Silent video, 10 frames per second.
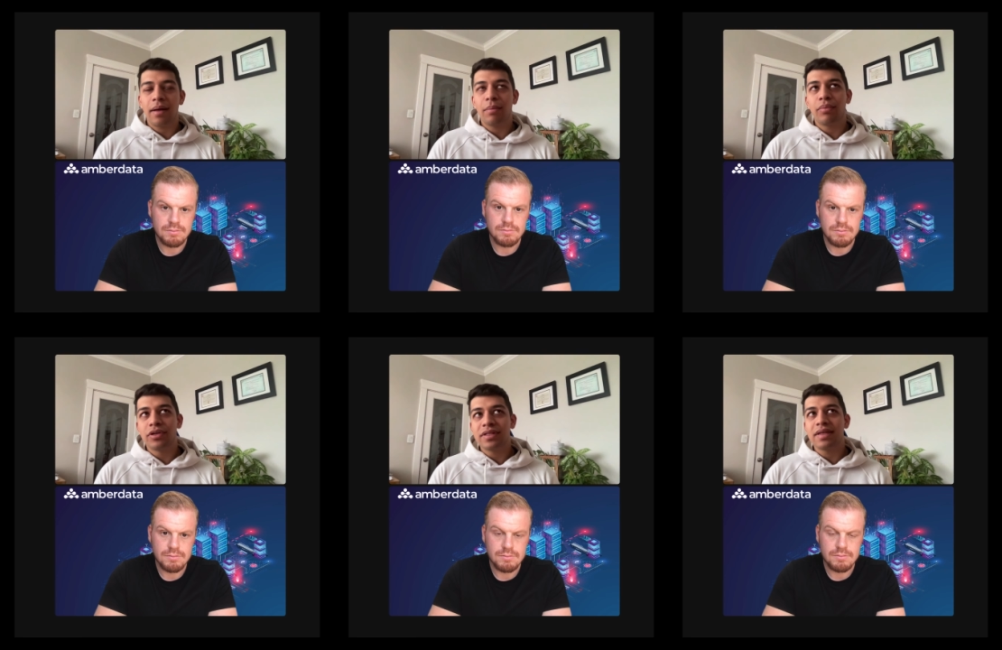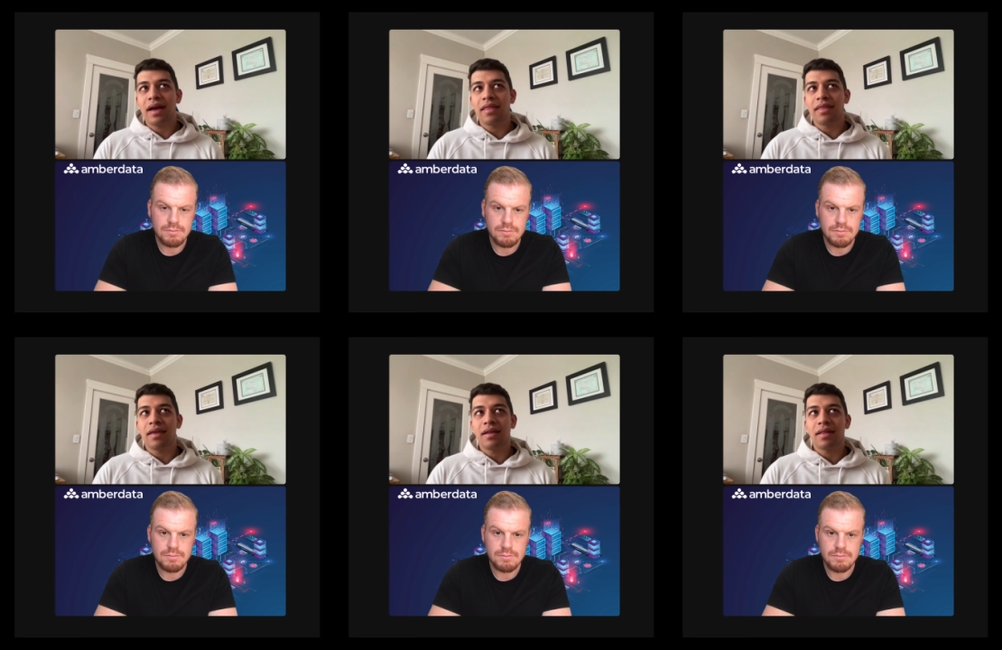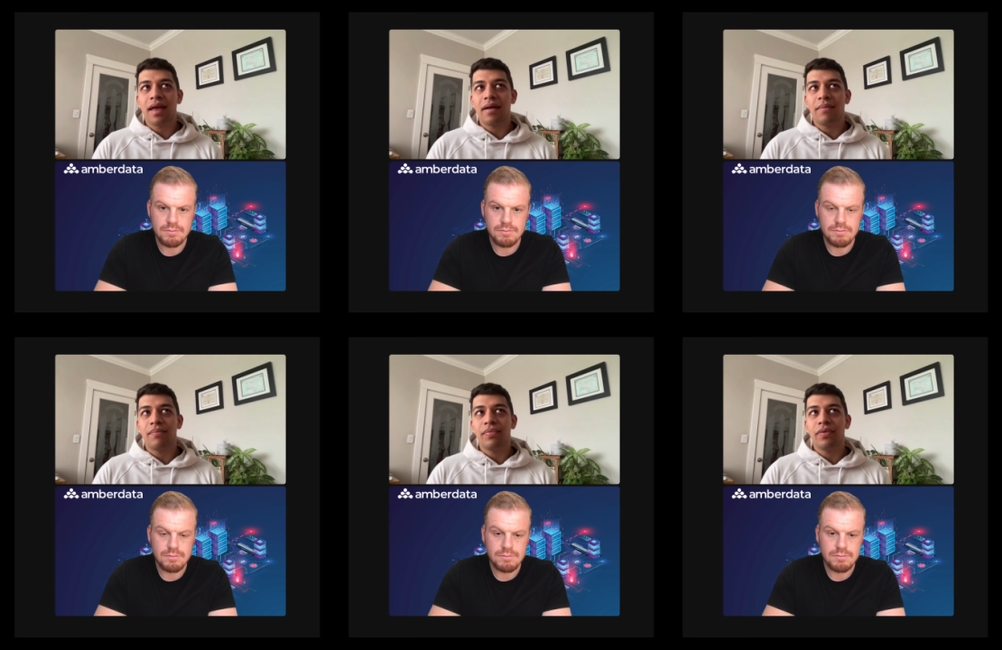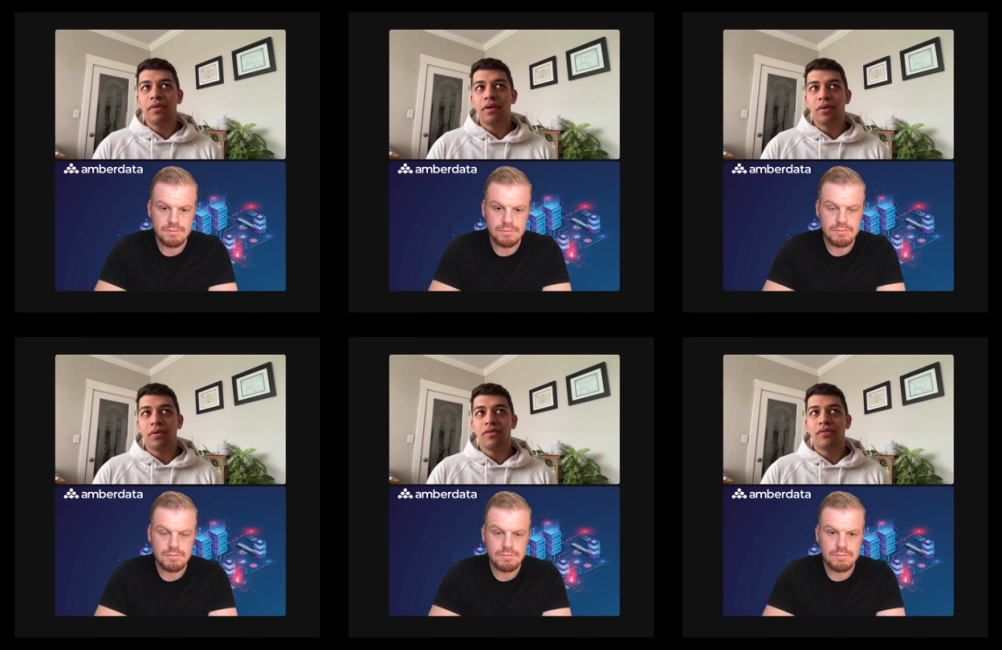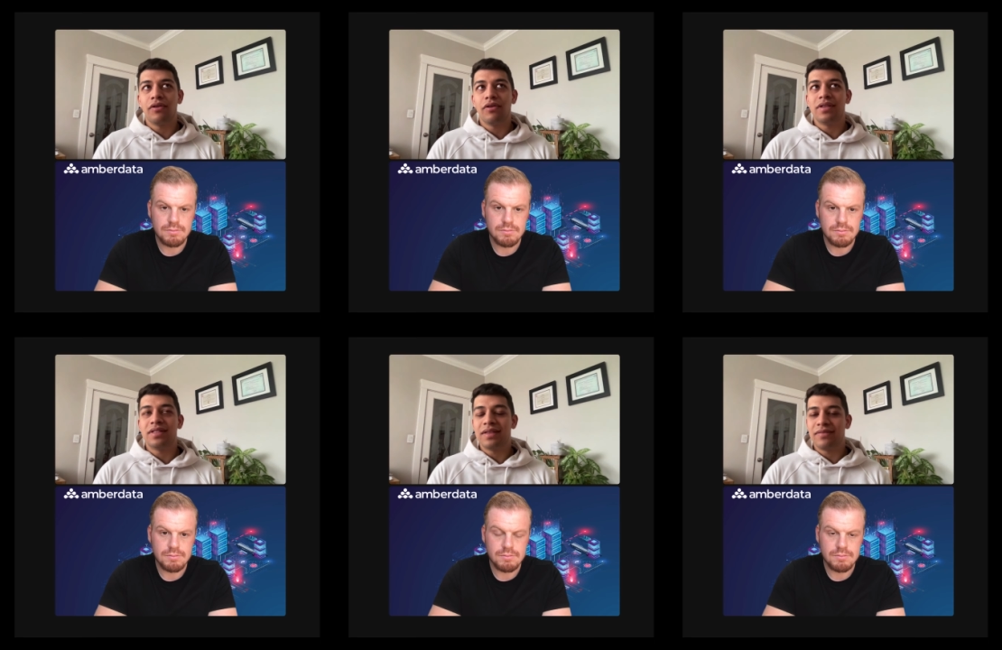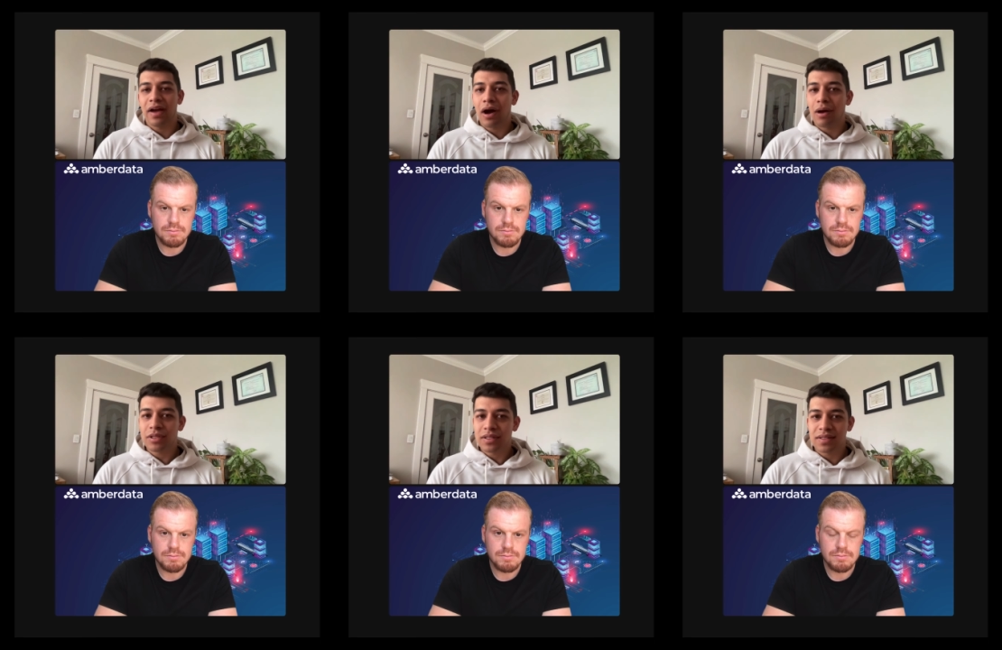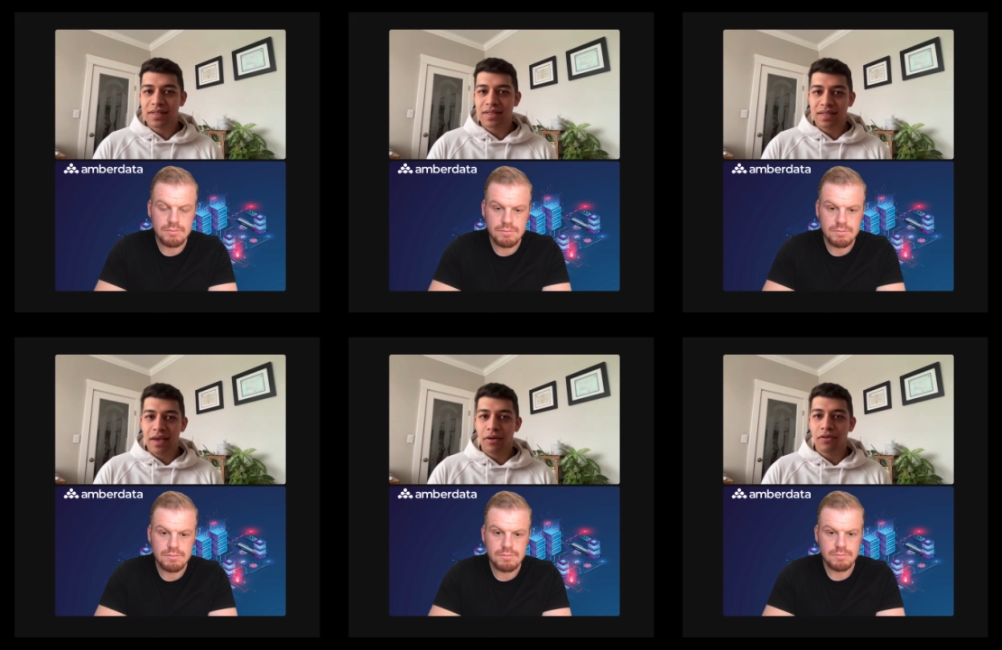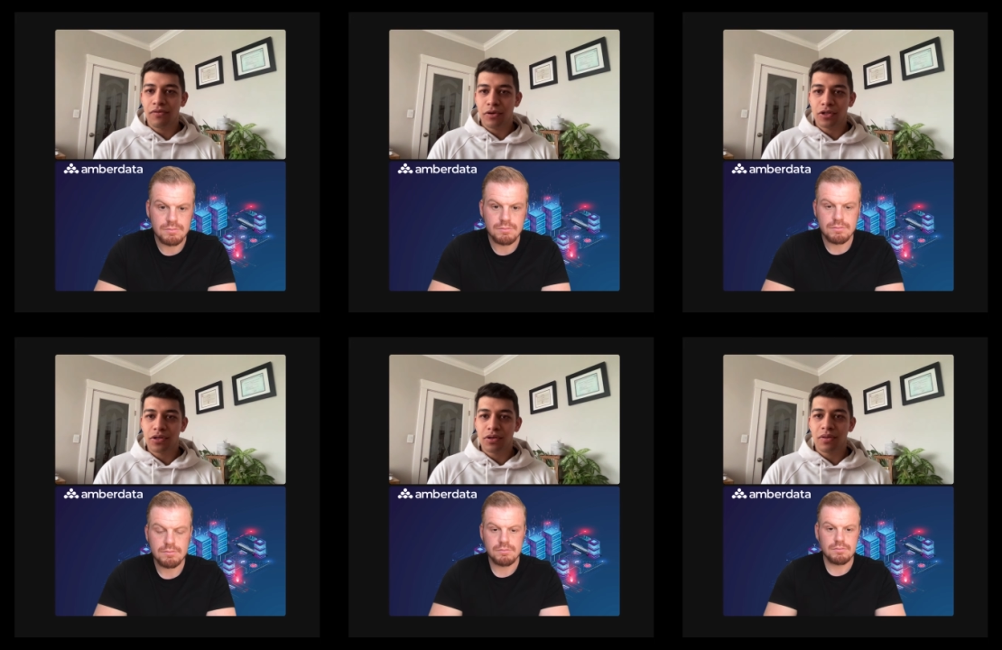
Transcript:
Speaker 1: Personally, I think that in order for these DeFi options to scale in the future,